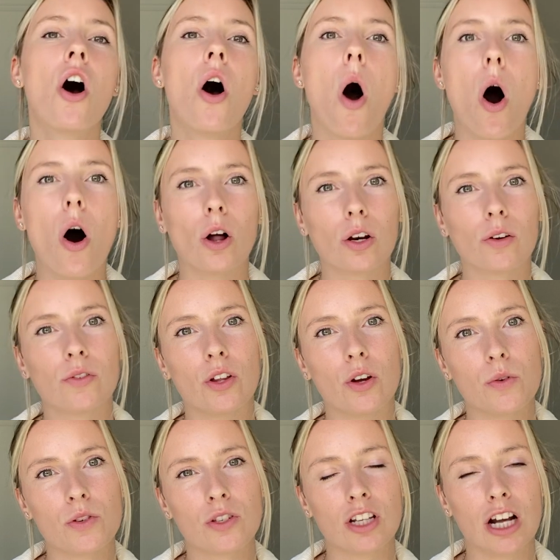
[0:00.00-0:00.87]
all of
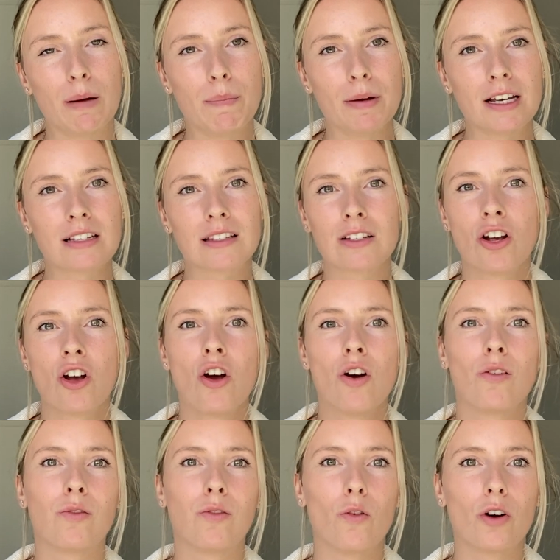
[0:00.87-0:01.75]
those topics
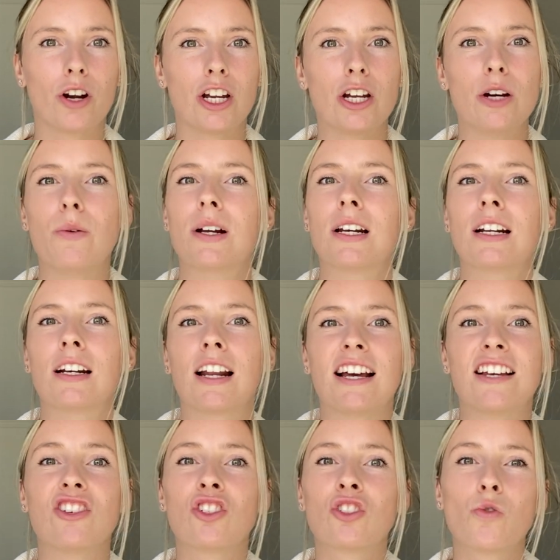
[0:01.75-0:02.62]
for you in a
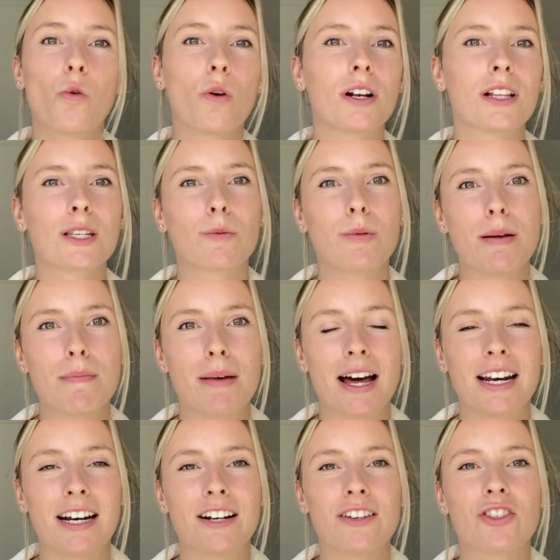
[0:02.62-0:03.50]
nice short and sweet
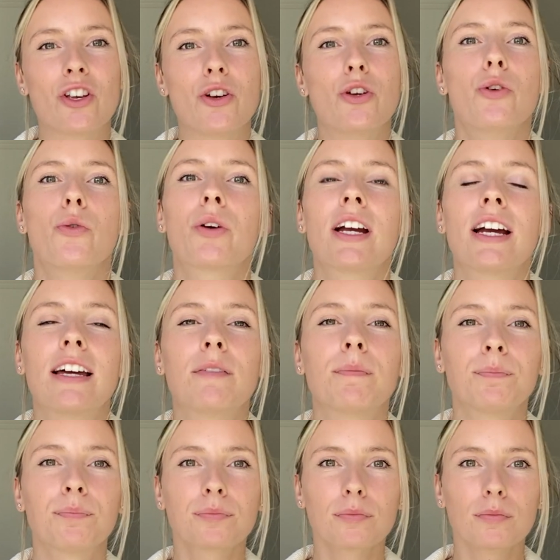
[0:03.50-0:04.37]
manner so you can
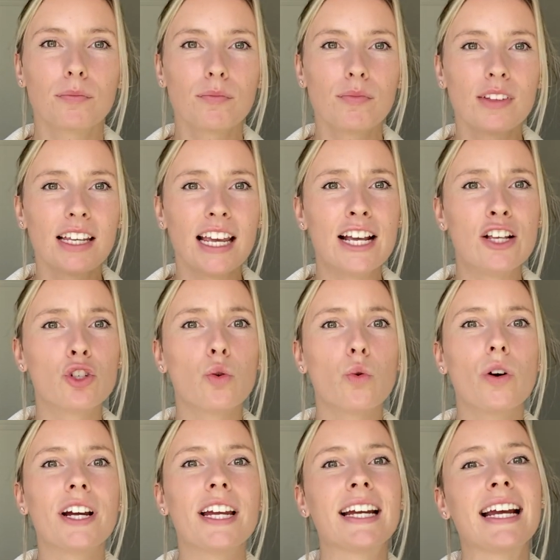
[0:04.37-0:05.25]

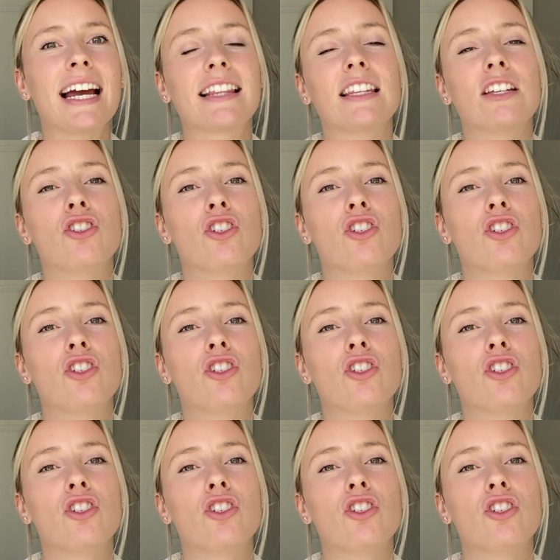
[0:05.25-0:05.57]
enjoy and get the